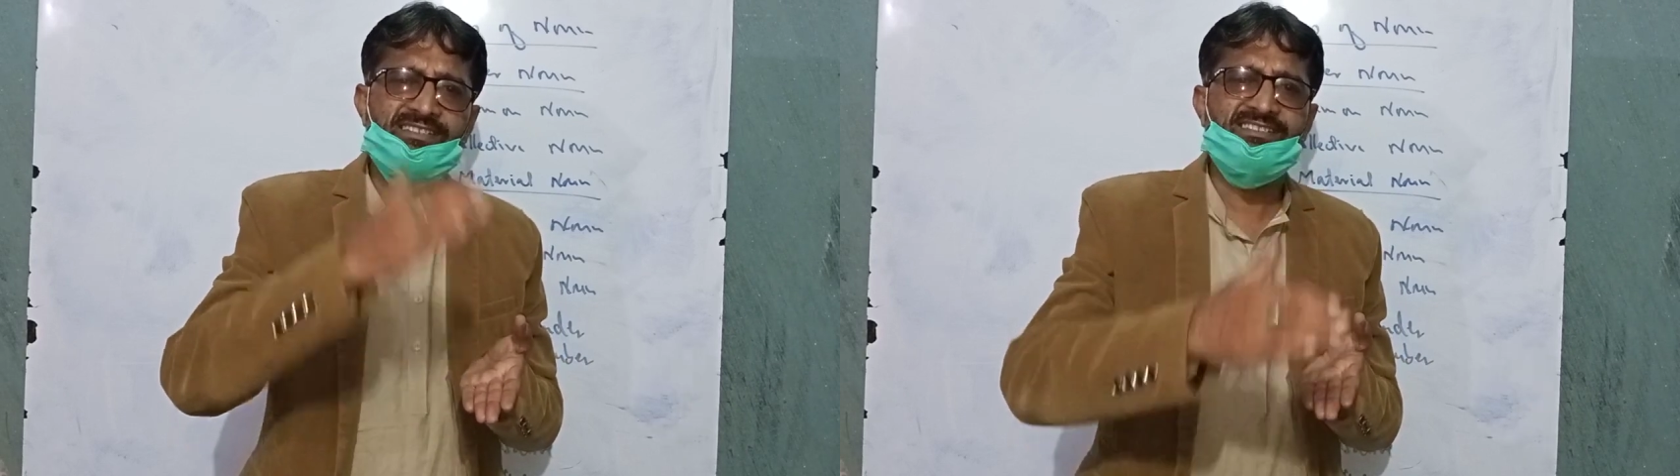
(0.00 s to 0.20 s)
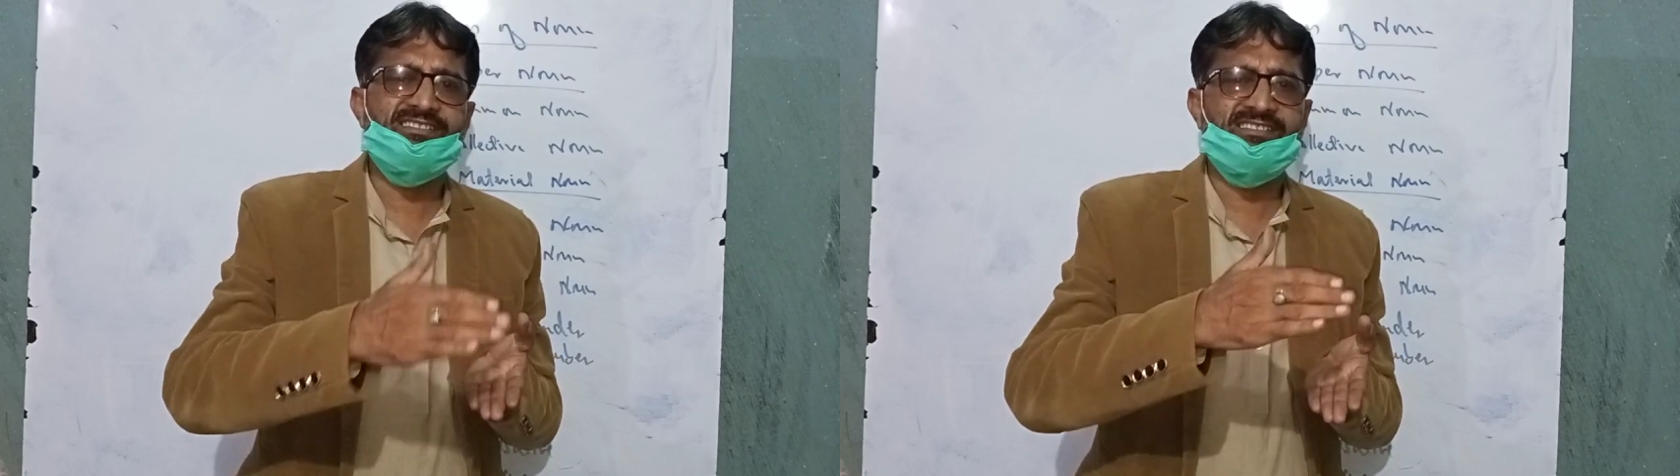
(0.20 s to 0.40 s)

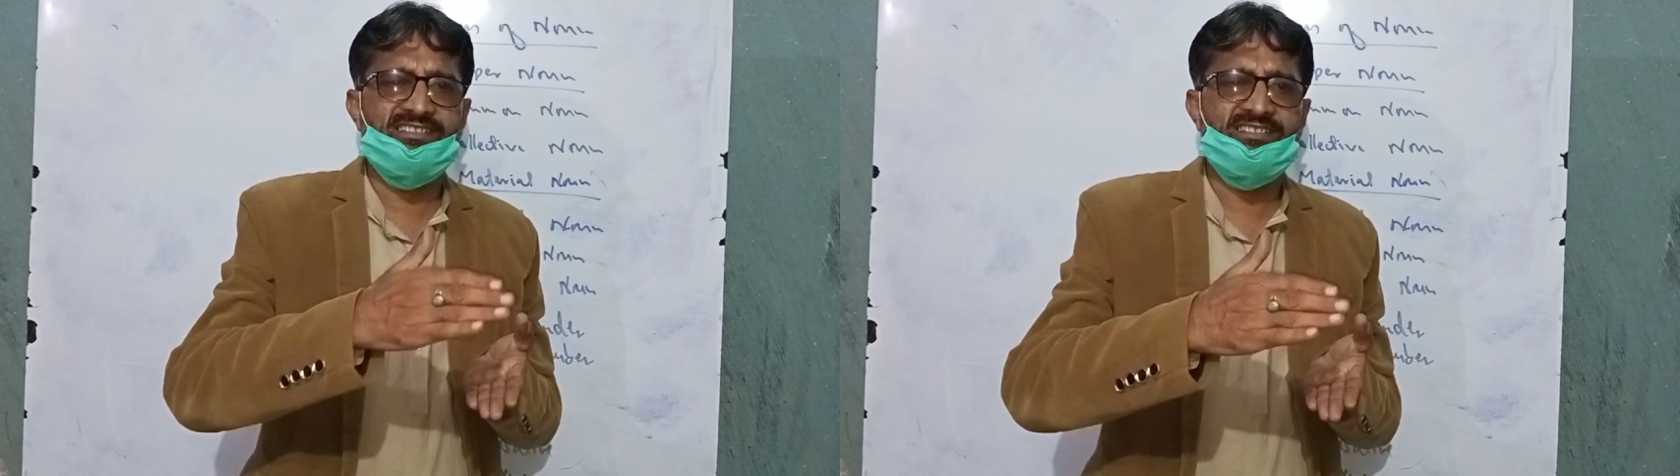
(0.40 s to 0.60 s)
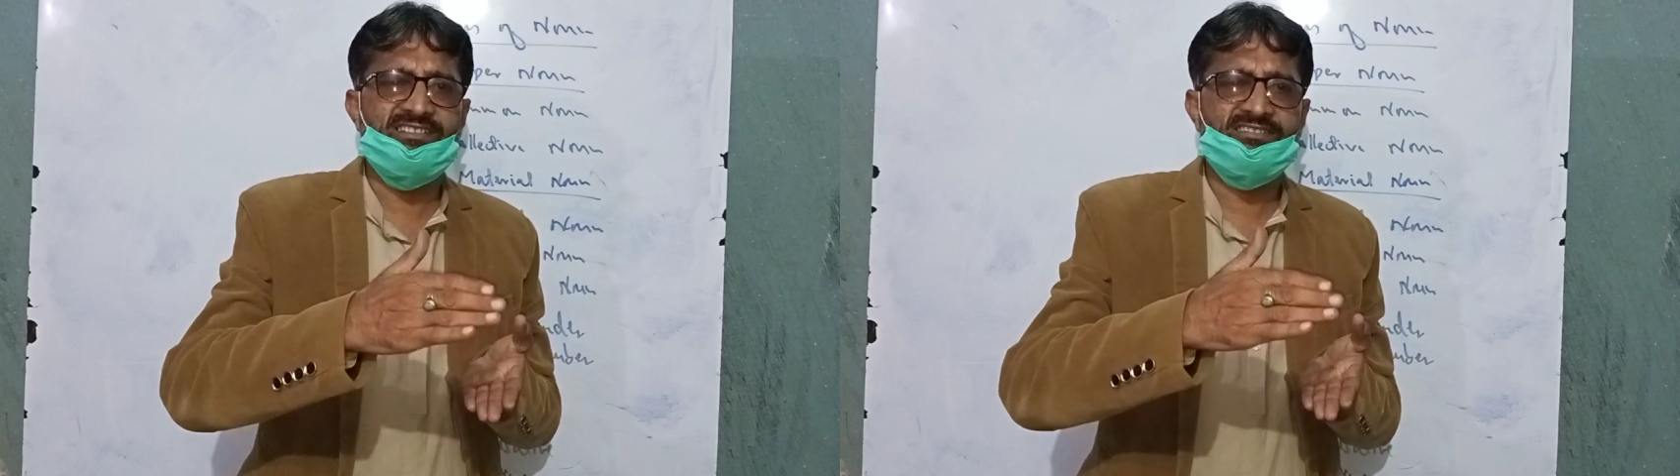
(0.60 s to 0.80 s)

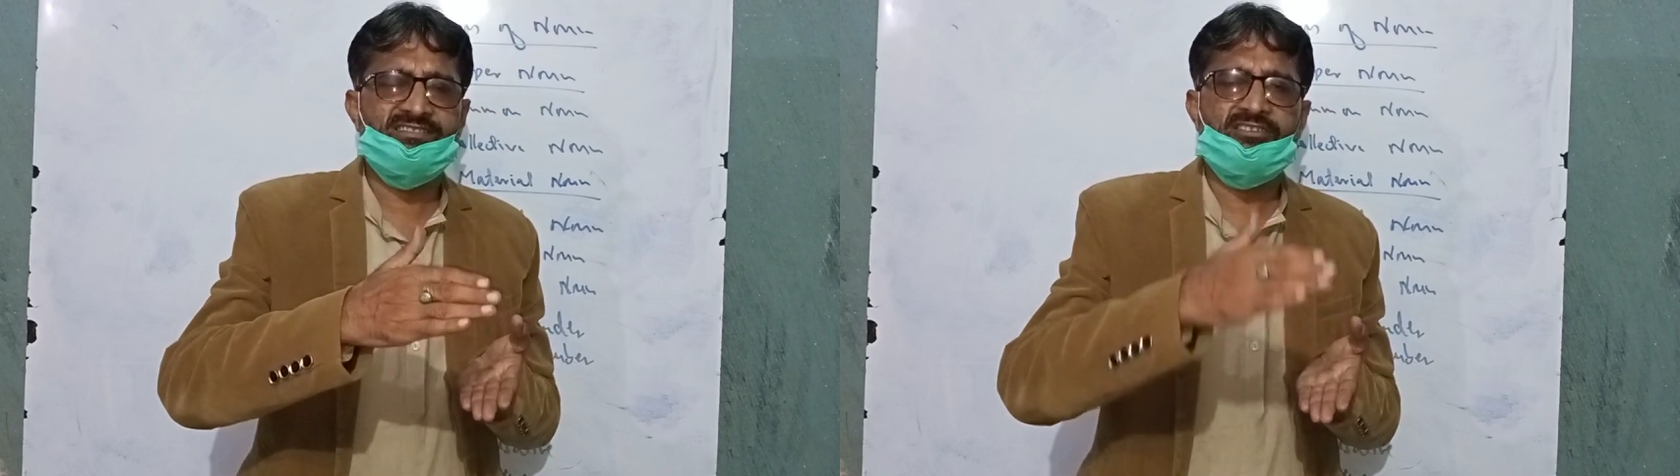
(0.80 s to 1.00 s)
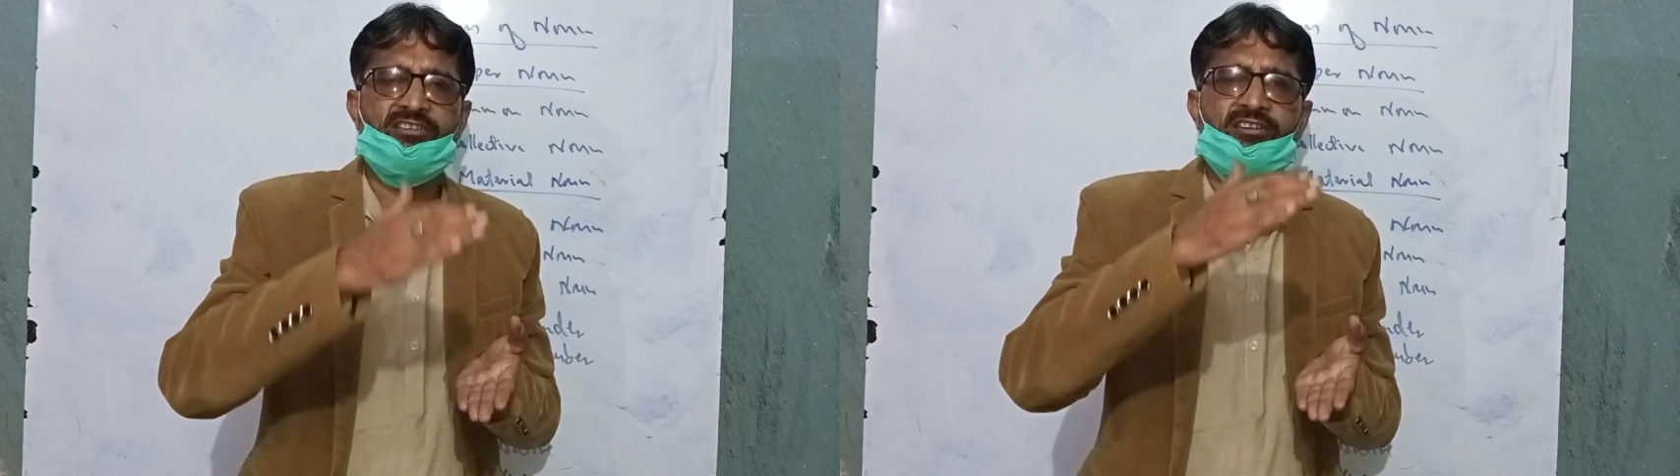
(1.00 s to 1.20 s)

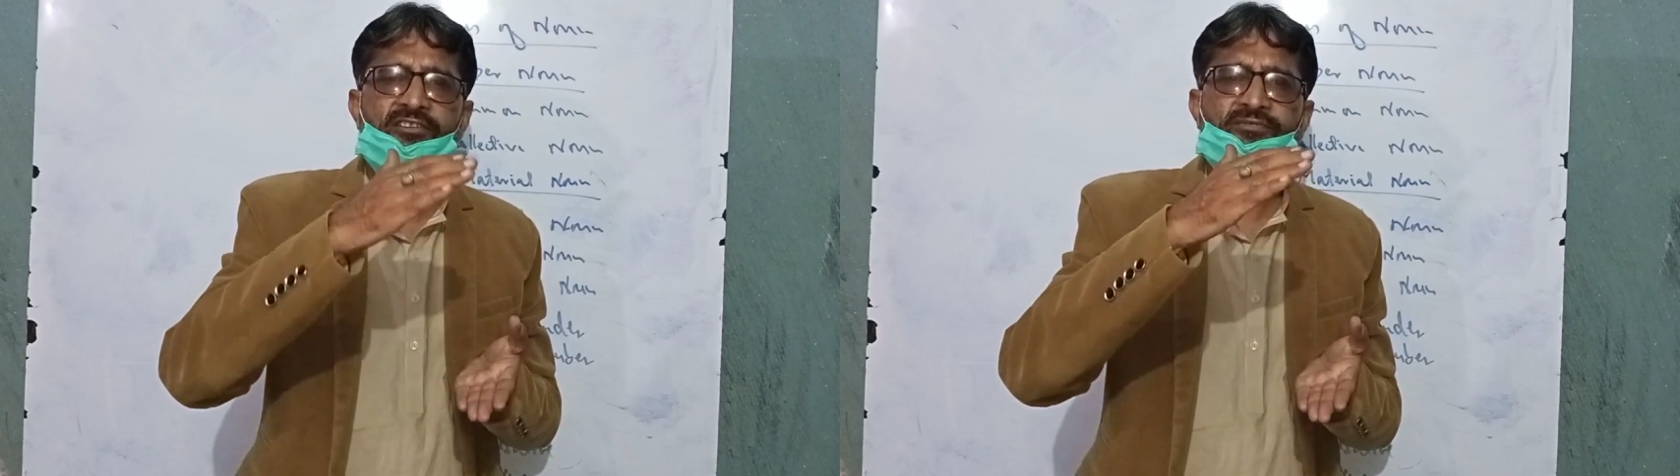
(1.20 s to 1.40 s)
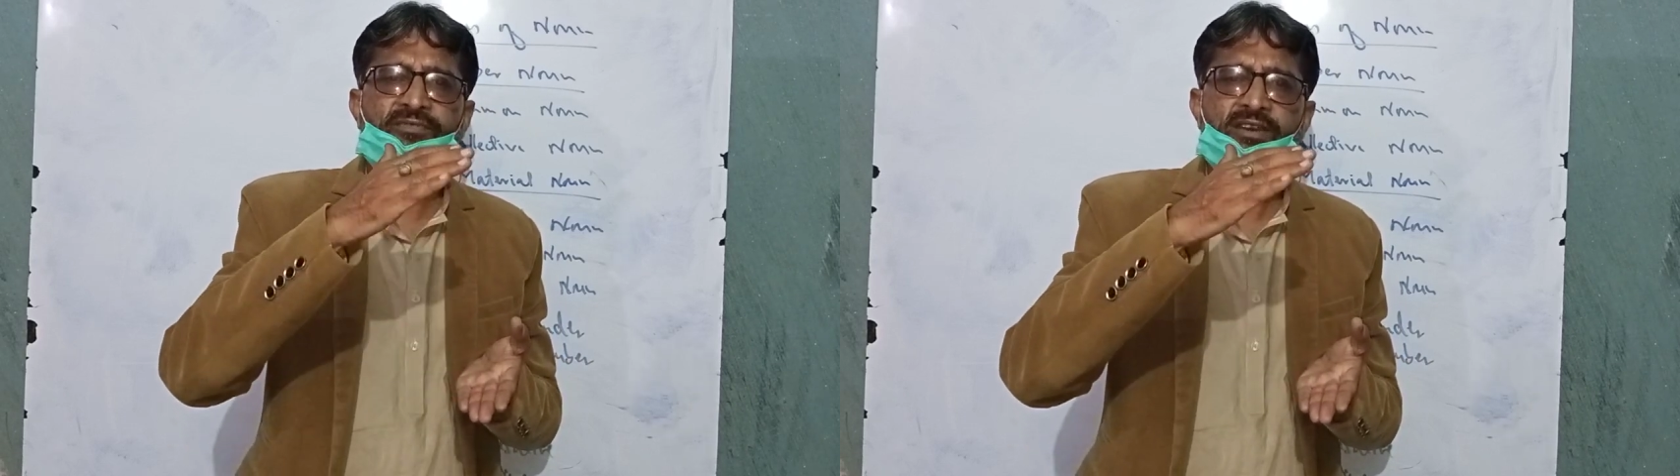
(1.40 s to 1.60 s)
states
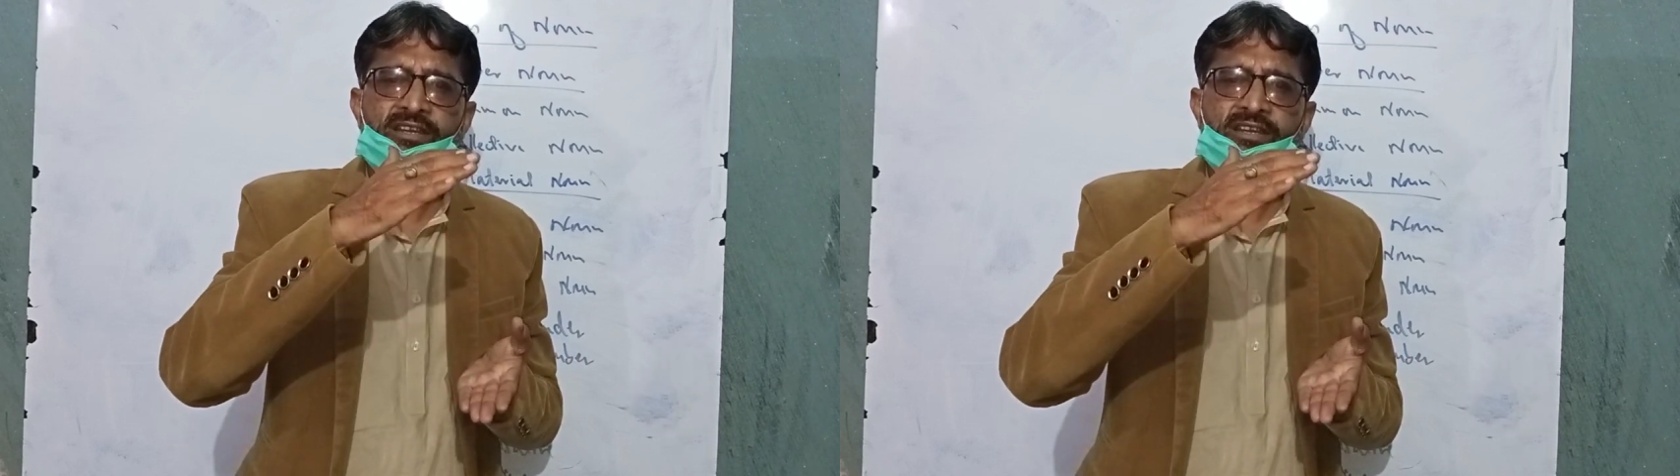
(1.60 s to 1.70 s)
of